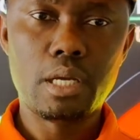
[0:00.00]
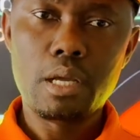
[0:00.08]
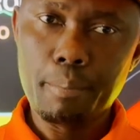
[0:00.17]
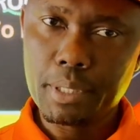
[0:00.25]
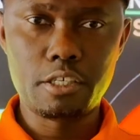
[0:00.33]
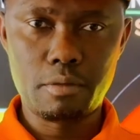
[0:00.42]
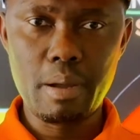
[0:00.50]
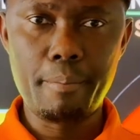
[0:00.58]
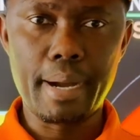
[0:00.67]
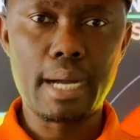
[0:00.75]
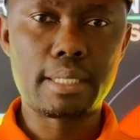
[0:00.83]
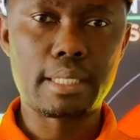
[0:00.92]
But
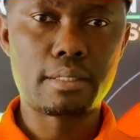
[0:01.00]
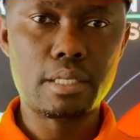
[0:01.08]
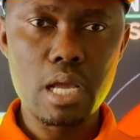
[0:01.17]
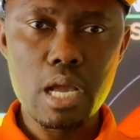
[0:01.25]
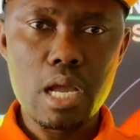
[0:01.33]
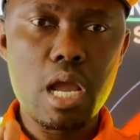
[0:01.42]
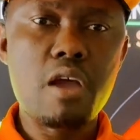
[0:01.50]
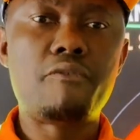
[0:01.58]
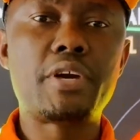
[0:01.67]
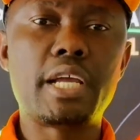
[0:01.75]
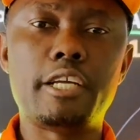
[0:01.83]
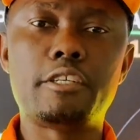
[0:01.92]
remember that
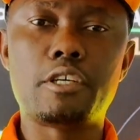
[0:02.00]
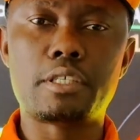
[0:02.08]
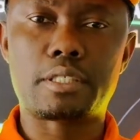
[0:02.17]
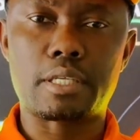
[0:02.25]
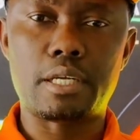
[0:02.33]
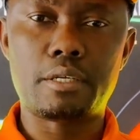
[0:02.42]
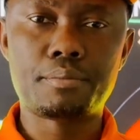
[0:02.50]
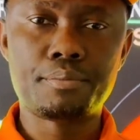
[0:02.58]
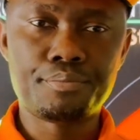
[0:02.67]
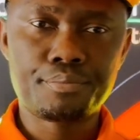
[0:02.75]
every industry